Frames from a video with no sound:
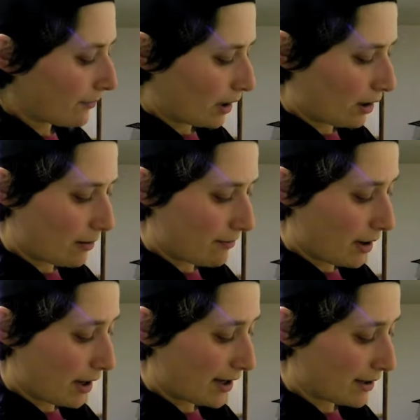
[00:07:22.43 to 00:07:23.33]

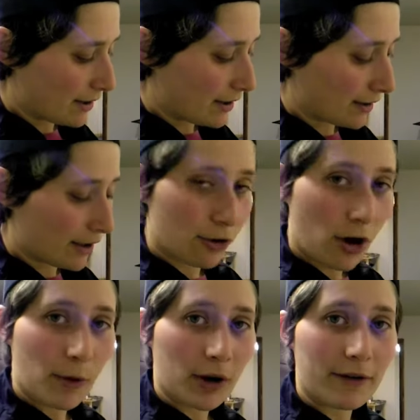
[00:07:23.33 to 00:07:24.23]
And then later
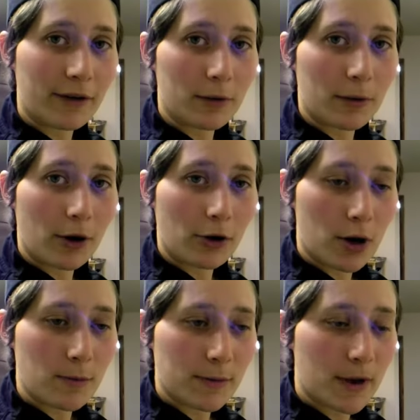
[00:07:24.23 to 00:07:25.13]
on, we're going to fill it with our
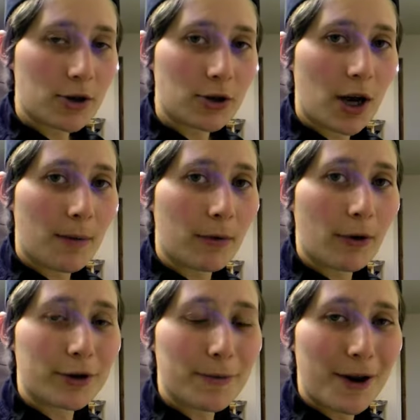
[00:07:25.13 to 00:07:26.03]
cream spinach and top it with
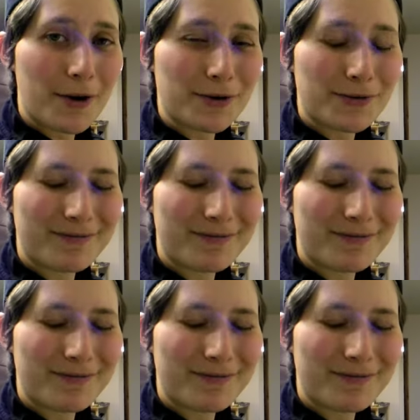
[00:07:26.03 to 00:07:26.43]
our tomatoes.